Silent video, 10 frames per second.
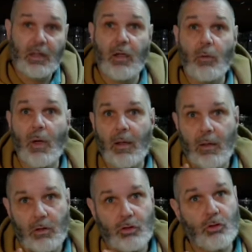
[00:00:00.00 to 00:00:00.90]
now
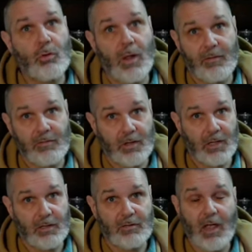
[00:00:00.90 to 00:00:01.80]
don't laugh at
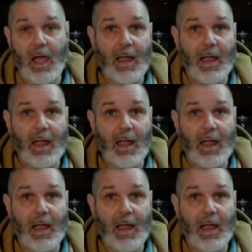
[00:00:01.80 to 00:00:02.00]
this